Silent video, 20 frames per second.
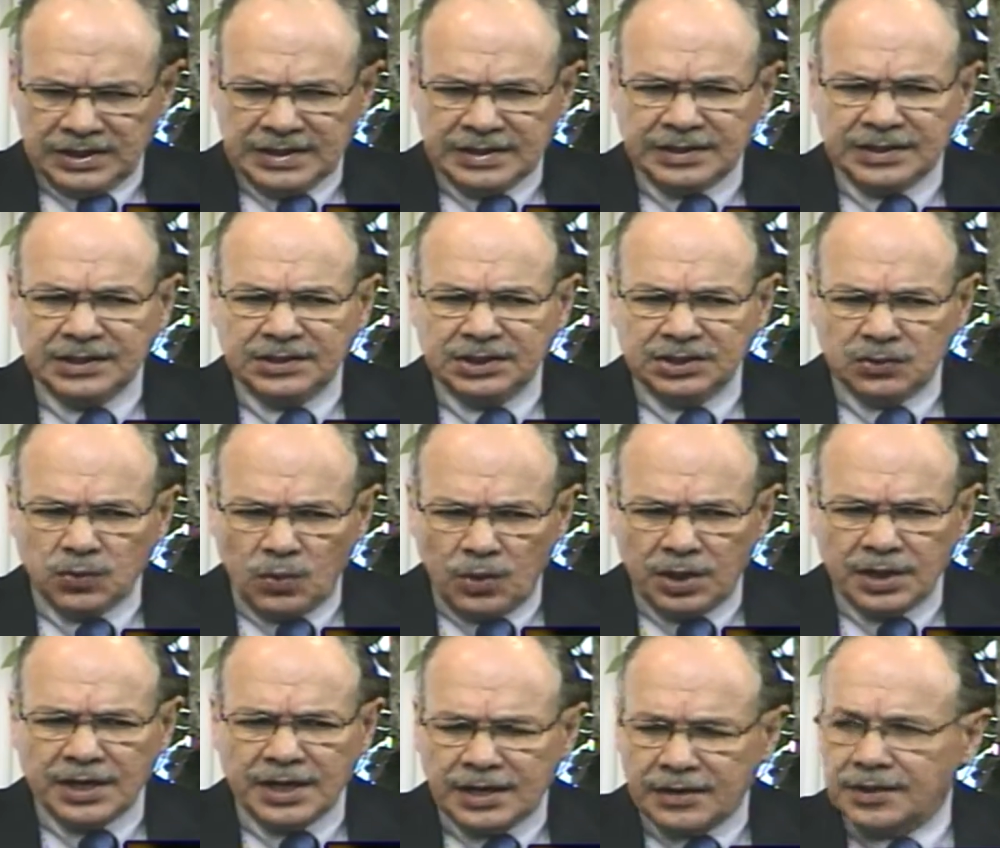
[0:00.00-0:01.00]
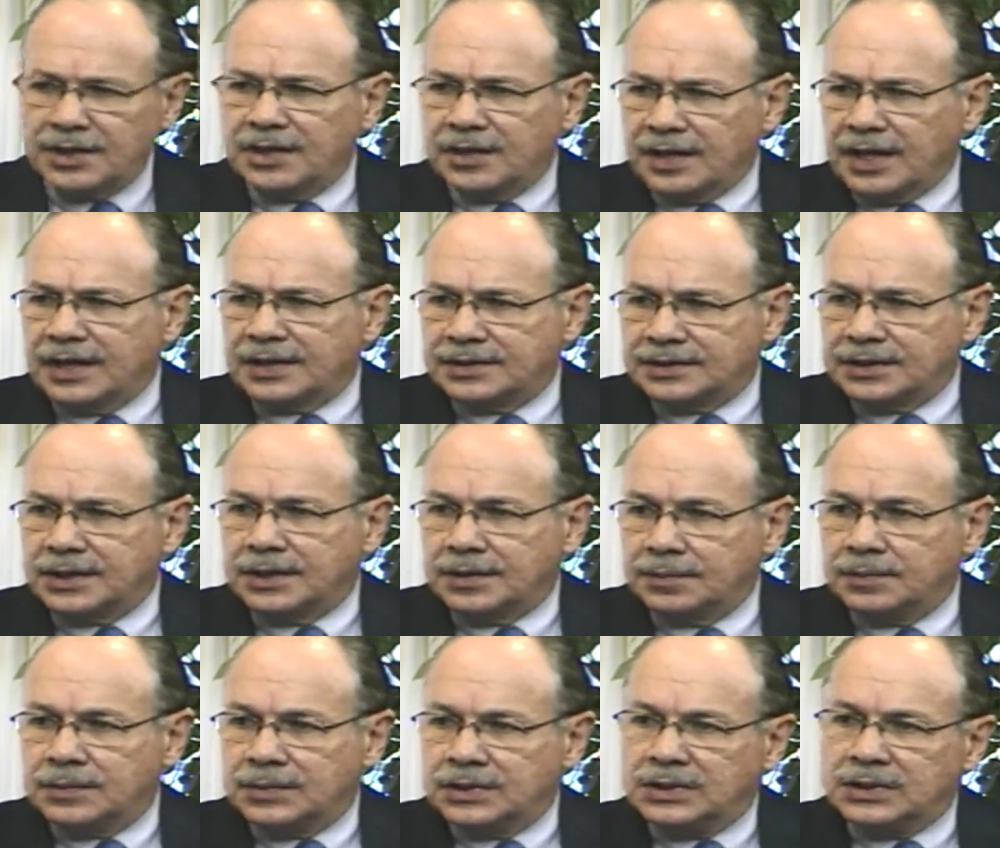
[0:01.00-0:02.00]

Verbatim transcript: and that's just one area that um,